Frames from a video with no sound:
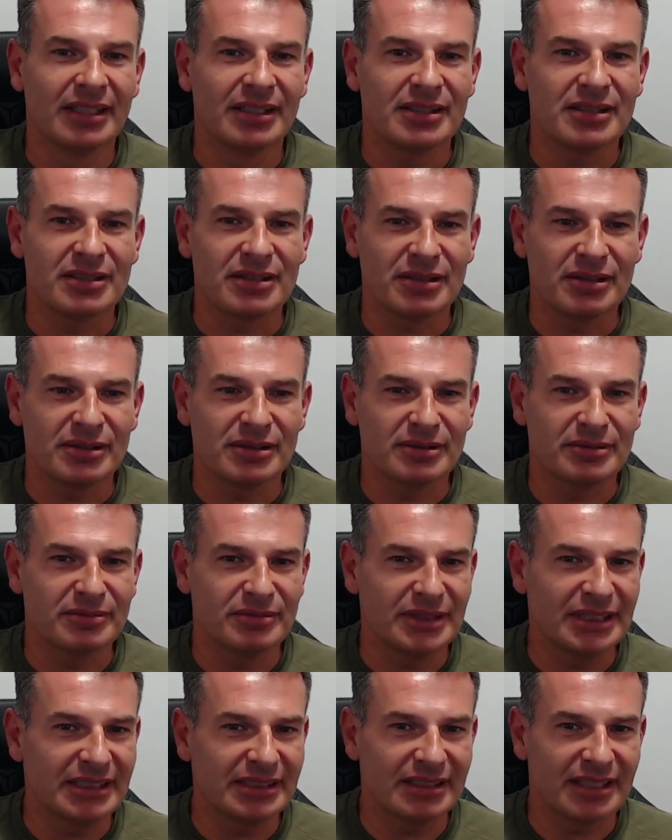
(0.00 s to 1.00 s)
So
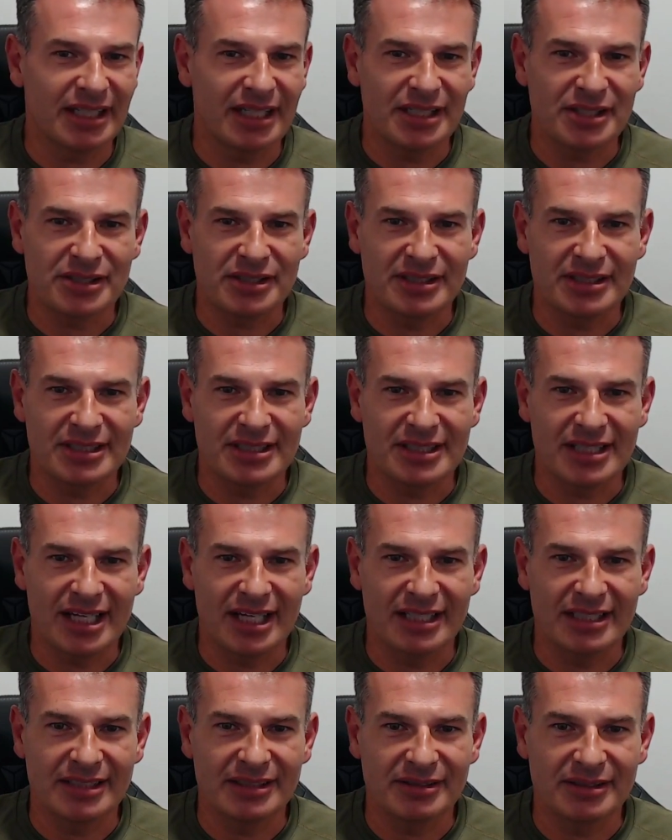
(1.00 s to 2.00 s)
me and Dražen
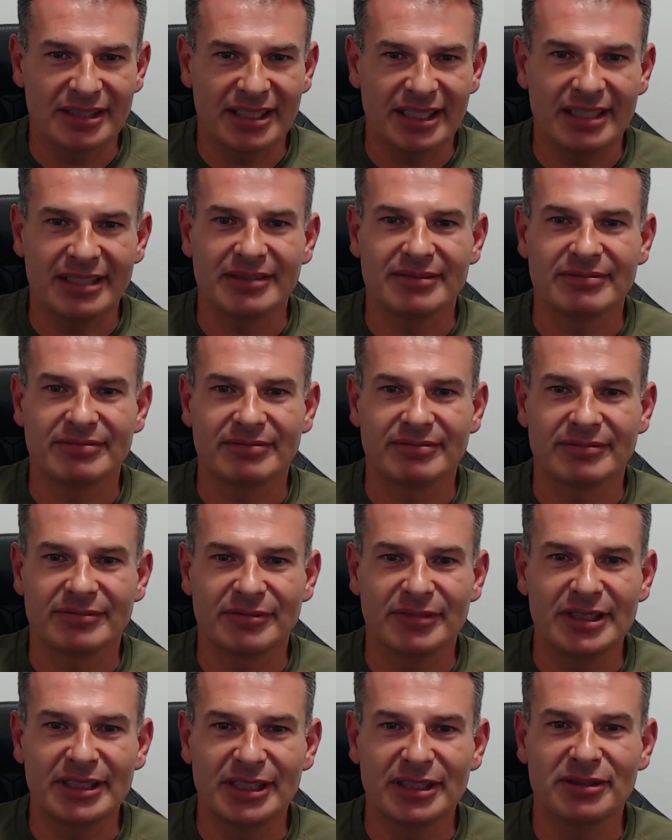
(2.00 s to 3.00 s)
decided, okay,
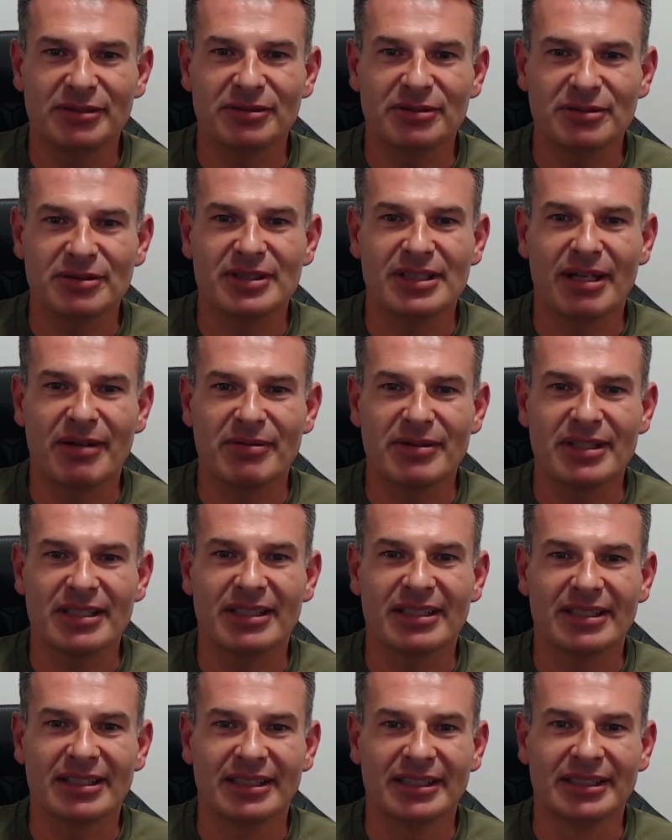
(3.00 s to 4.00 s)
we need to do
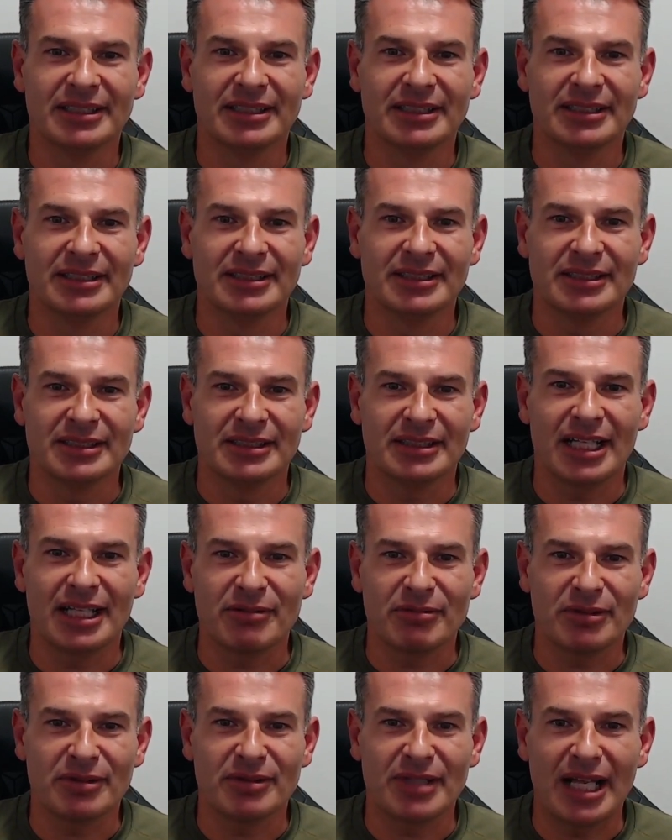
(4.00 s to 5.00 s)
something that
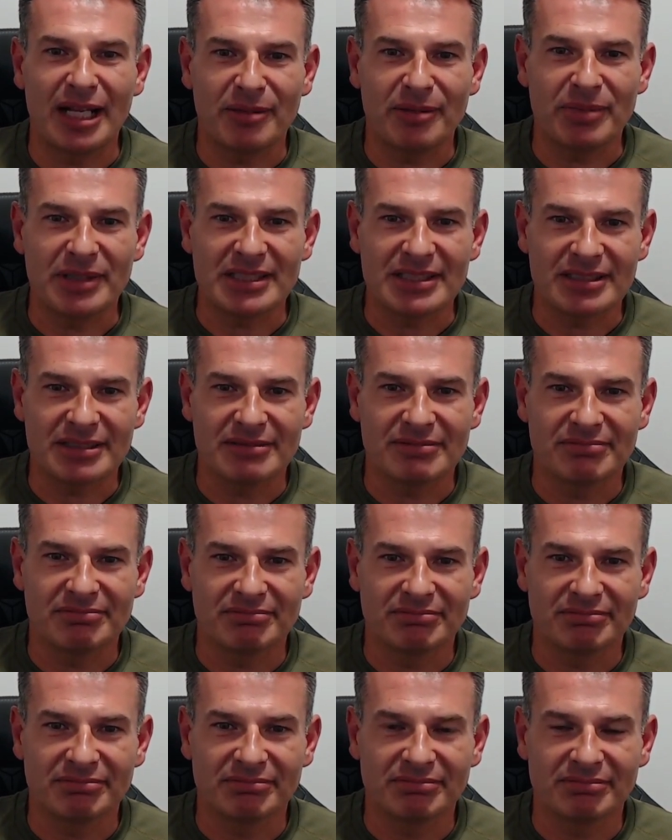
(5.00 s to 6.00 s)
will help us.
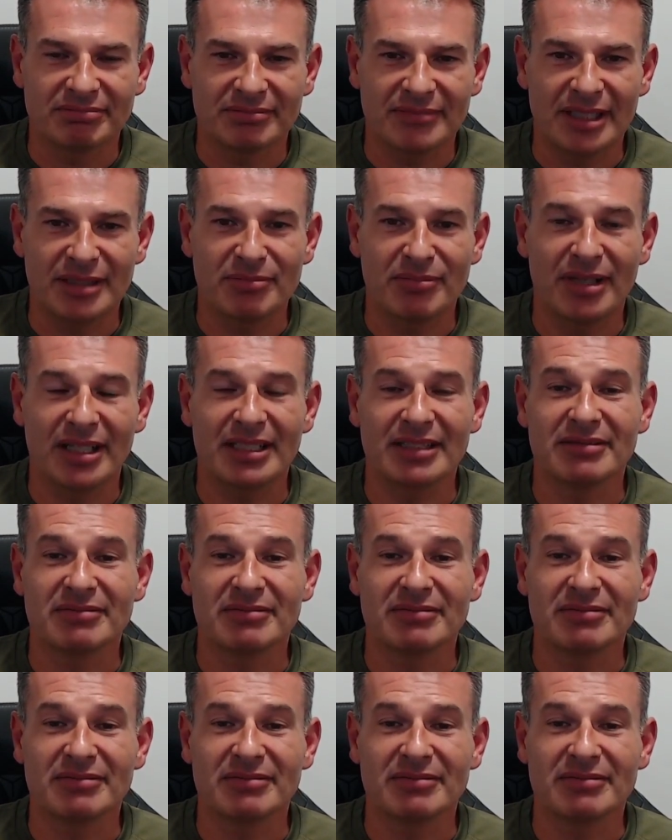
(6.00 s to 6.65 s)
And by